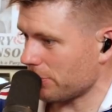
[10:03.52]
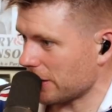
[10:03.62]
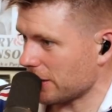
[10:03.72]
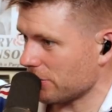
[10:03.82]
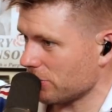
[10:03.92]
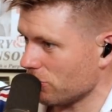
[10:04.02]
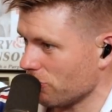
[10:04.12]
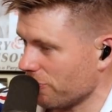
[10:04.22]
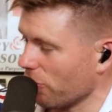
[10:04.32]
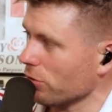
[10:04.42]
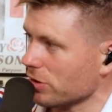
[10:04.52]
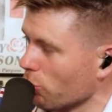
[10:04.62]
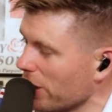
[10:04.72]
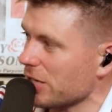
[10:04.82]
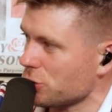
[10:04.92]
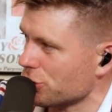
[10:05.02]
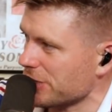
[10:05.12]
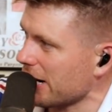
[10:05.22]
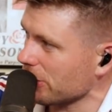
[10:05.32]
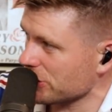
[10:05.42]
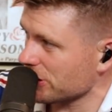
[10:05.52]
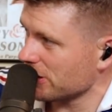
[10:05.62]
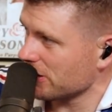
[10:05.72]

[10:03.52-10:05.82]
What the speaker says: and they'd vote, they'd rate your tart.